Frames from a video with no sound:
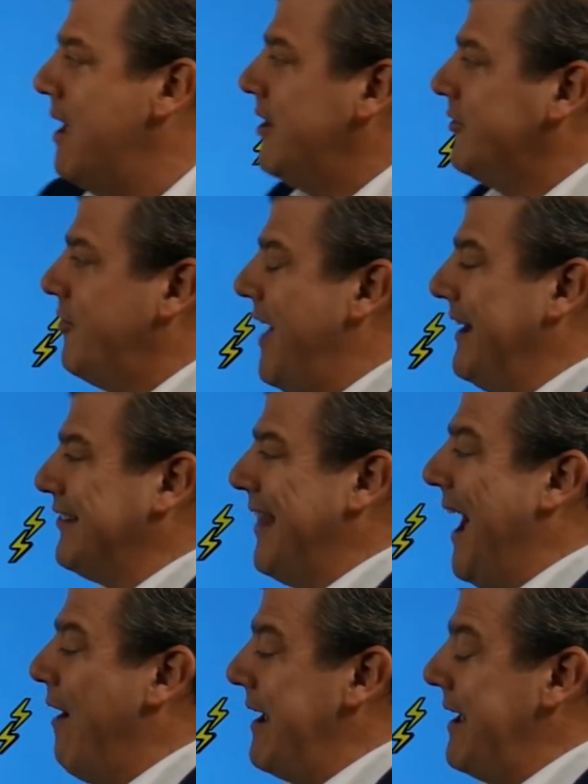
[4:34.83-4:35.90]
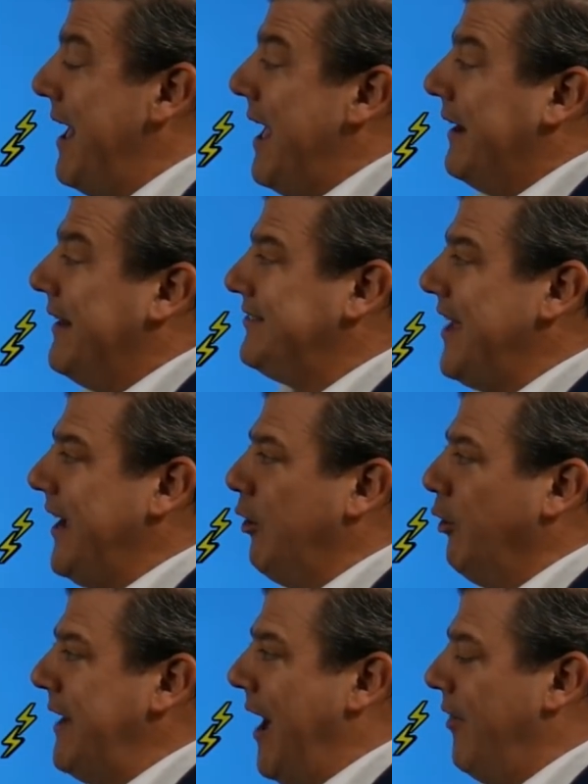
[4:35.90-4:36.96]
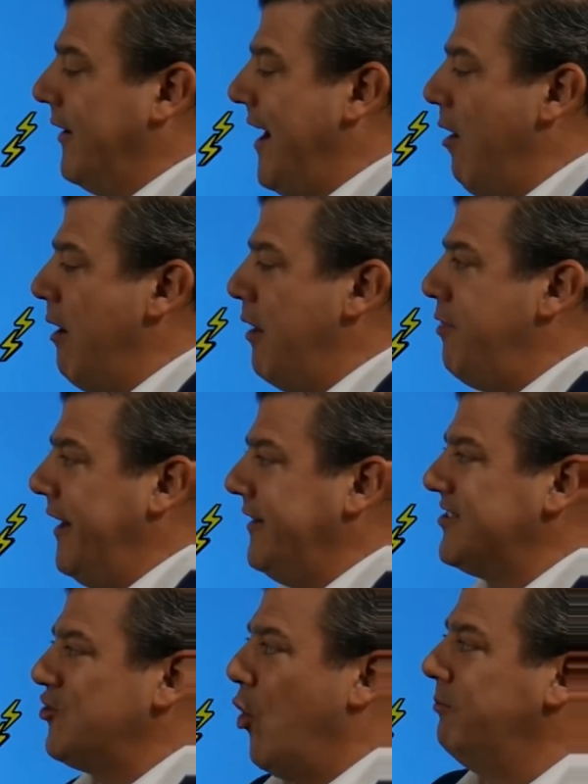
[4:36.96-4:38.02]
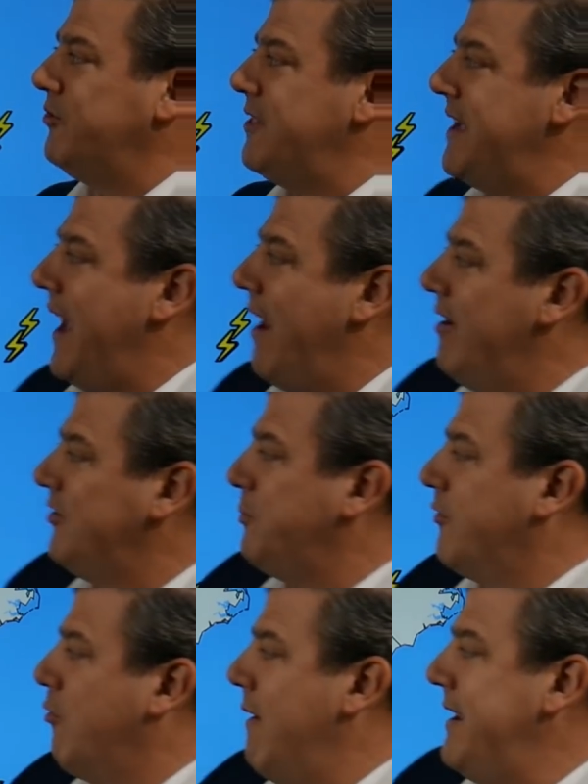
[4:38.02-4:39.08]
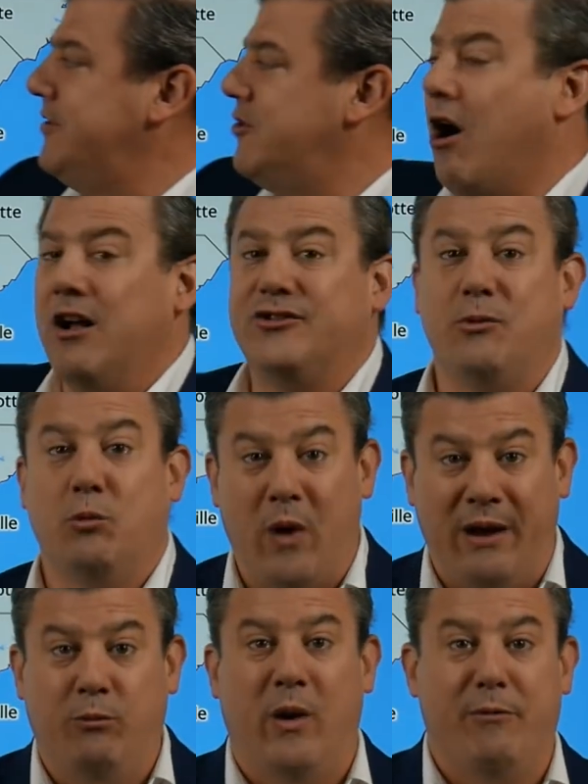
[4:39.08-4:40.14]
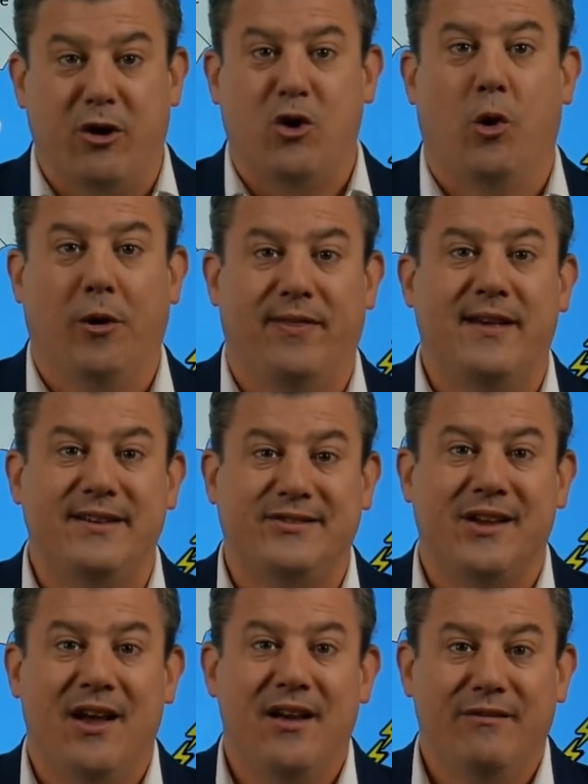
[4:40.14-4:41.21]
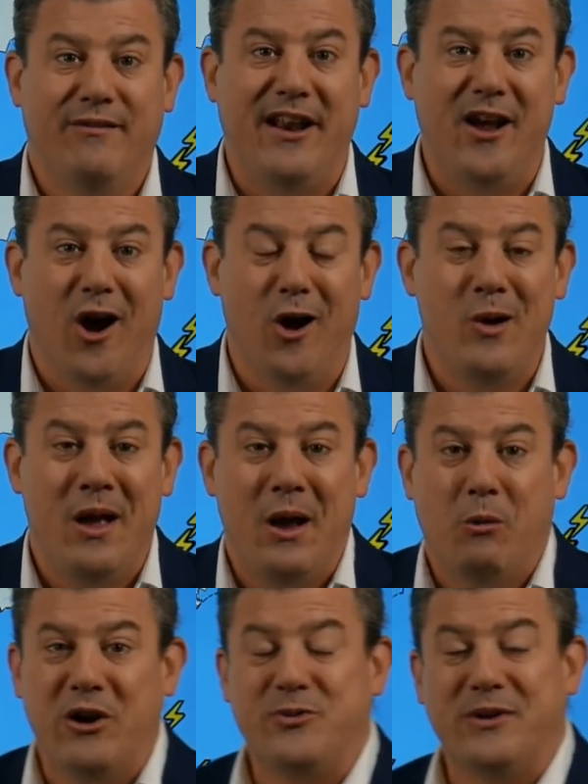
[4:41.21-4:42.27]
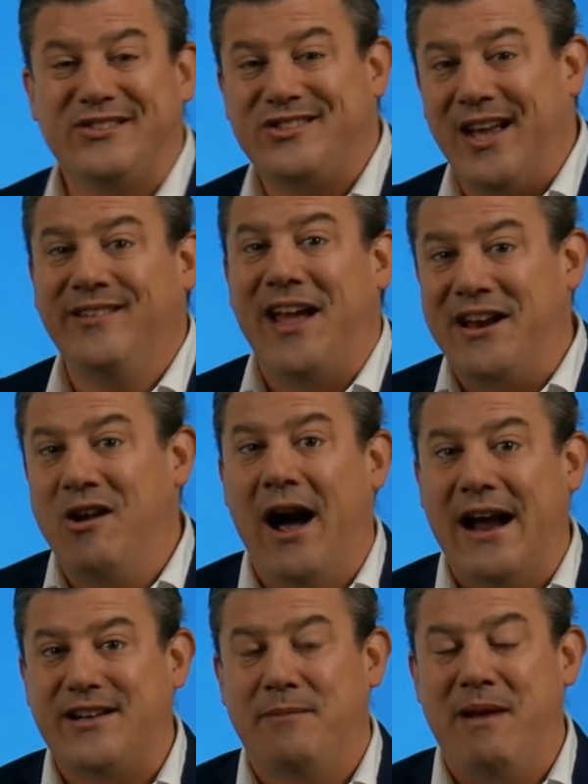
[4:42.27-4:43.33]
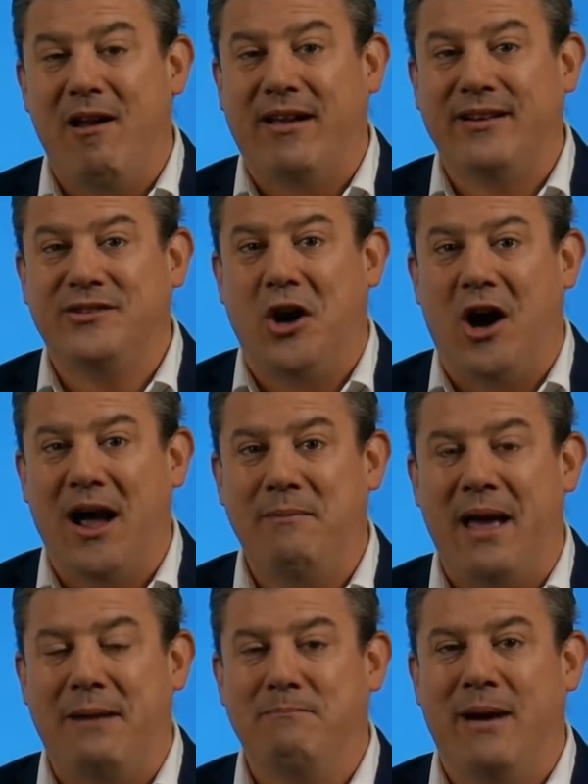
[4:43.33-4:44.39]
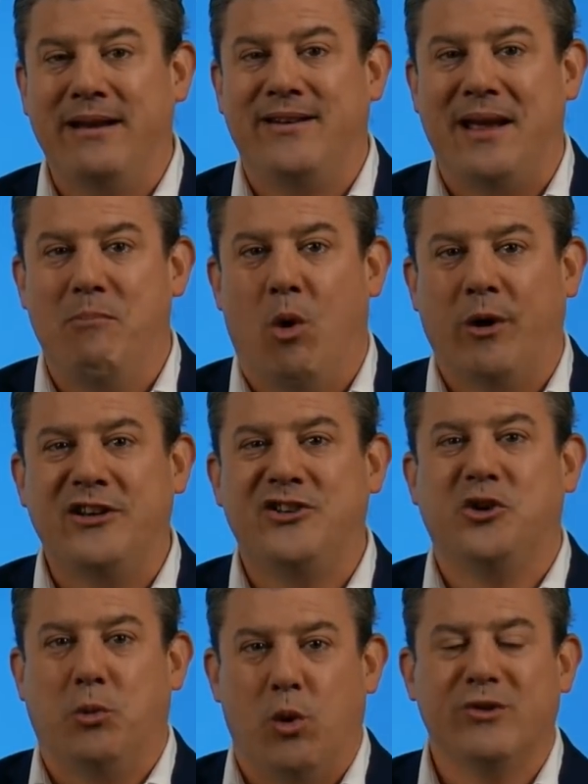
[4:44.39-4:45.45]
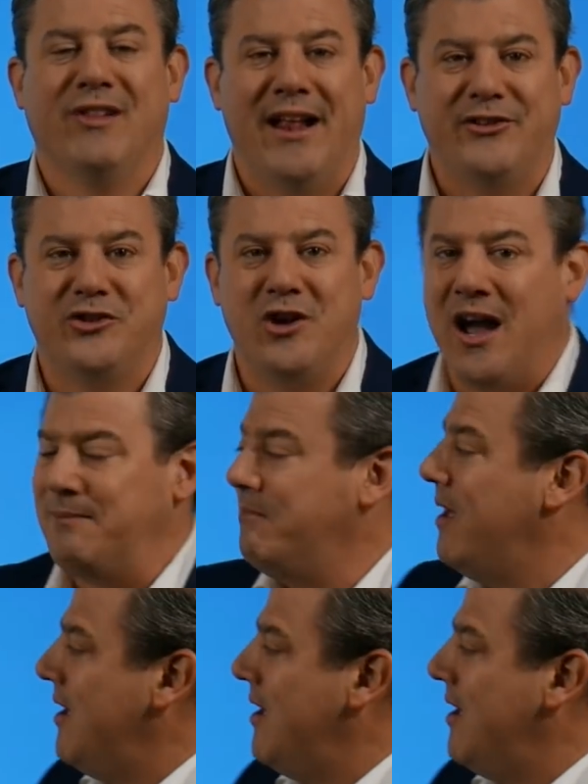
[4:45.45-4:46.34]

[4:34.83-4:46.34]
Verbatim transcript: So that is Larry. Let's take a look now at the current thunderstorms, the areas with green dots when we recorded this video, which was Sunday night American time and Monday morning towards lunchtime